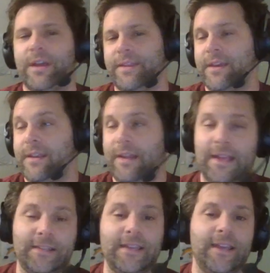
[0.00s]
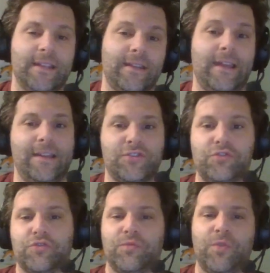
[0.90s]
And then at the end, as
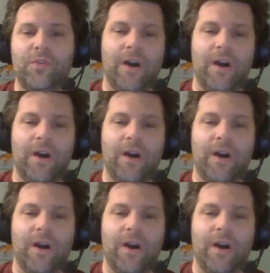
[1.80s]
usual,